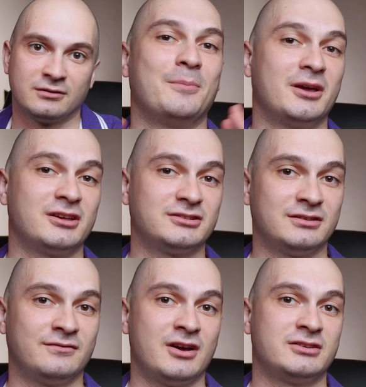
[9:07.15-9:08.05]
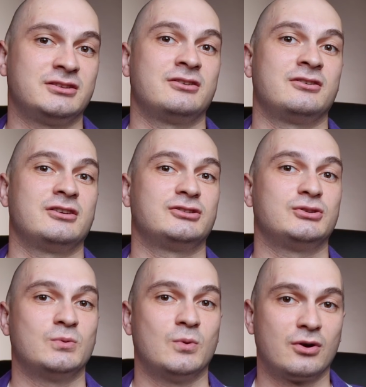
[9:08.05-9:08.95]
My biggest advice here
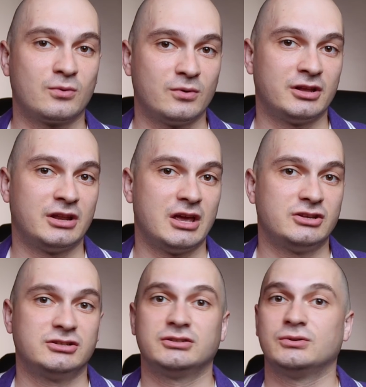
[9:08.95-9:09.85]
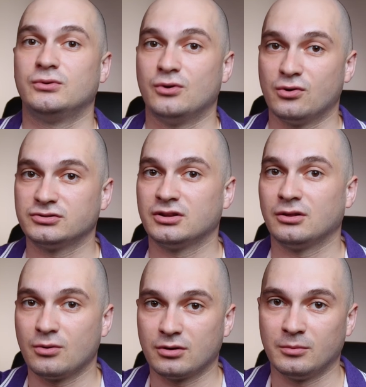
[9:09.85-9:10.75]
is to work with an agent who knows
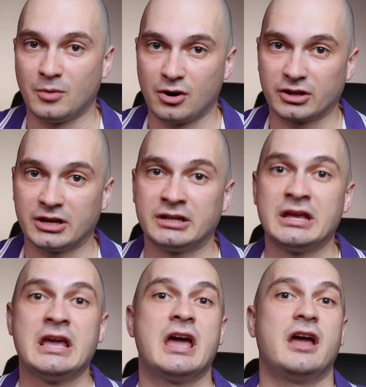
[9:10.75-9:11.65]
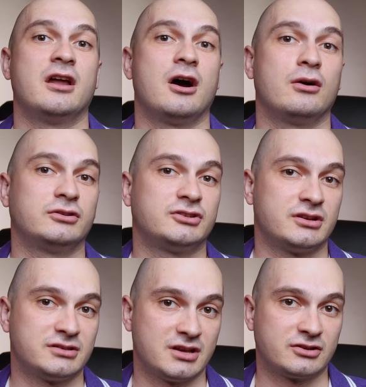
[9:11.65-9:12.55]
the local market and how the
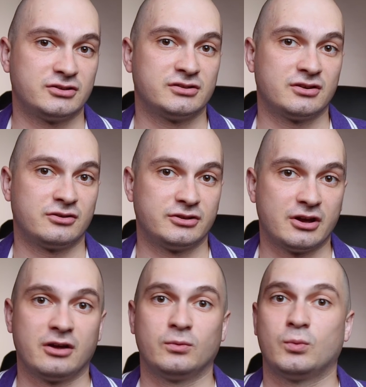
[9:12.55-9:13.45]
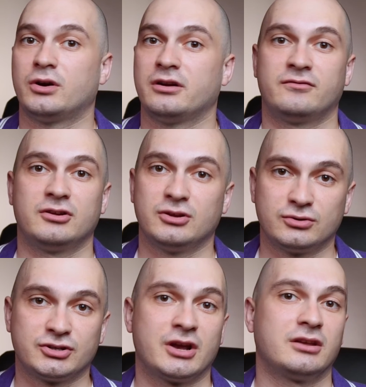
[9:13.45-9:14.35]
transactions are done wherever
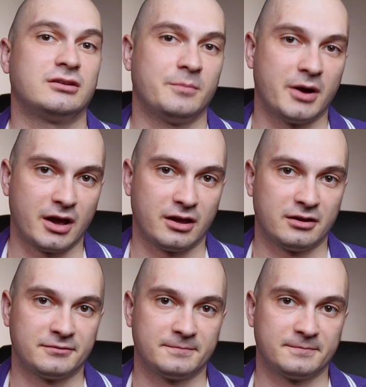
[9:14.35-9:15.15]
you're trying to buy.